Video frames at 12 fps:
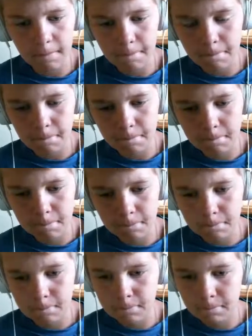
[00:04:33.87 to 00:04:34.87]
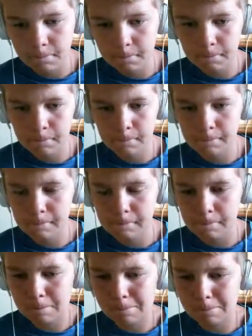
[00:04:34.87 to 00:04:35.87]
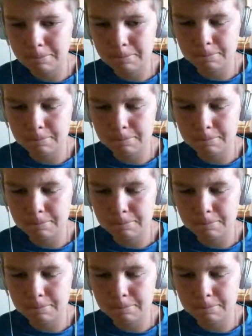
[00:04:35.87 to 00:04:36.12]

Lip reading: Nothing is said.